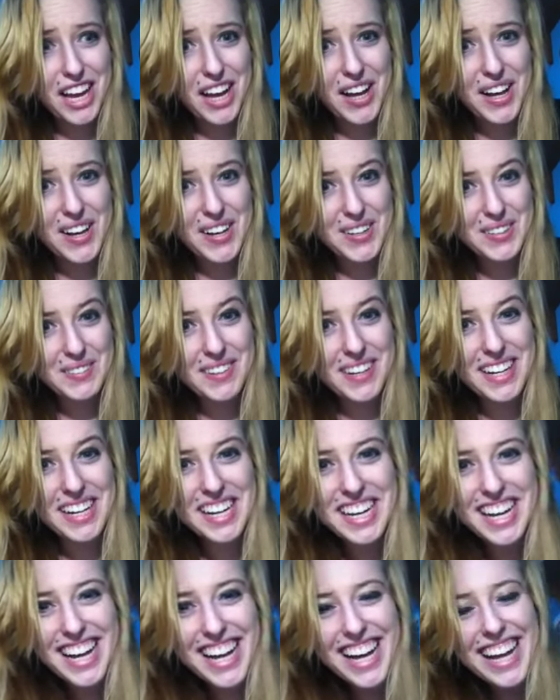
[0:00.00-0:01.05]

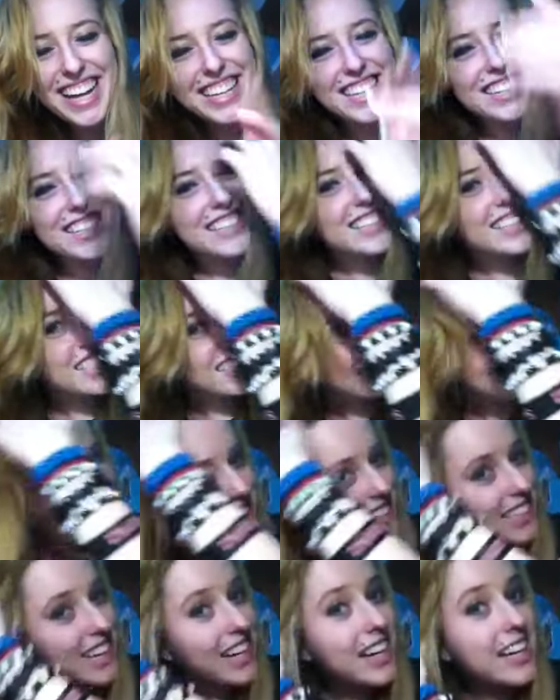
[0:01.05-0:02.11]
because
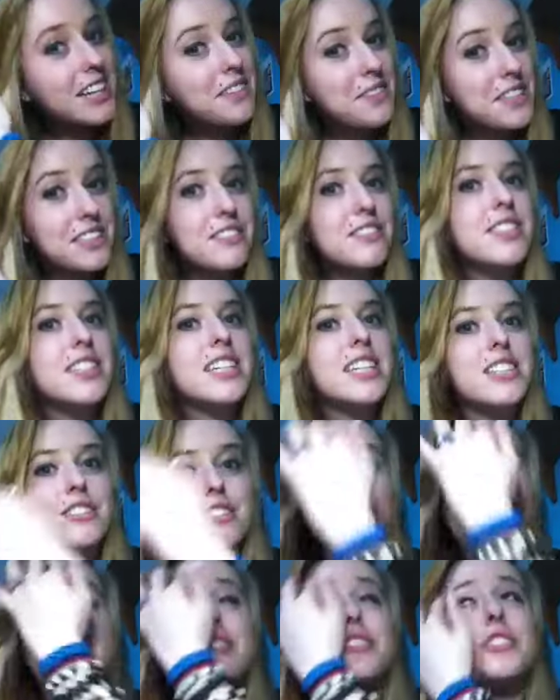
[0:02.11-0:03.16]
I wasn't really
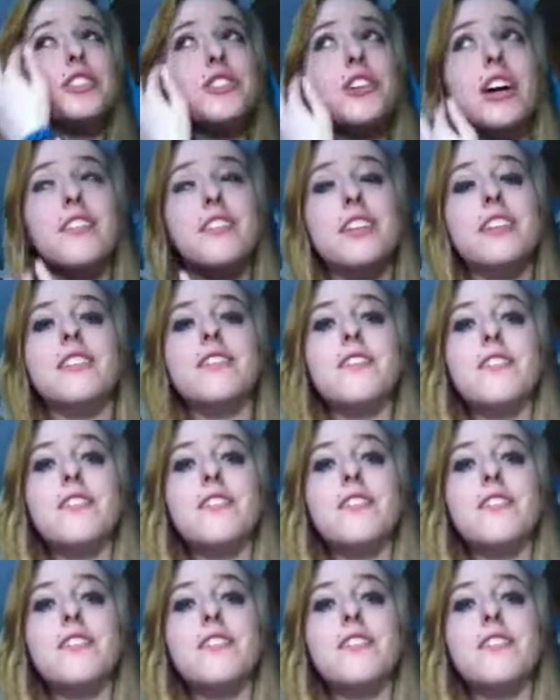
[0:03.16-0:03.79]
interested in driving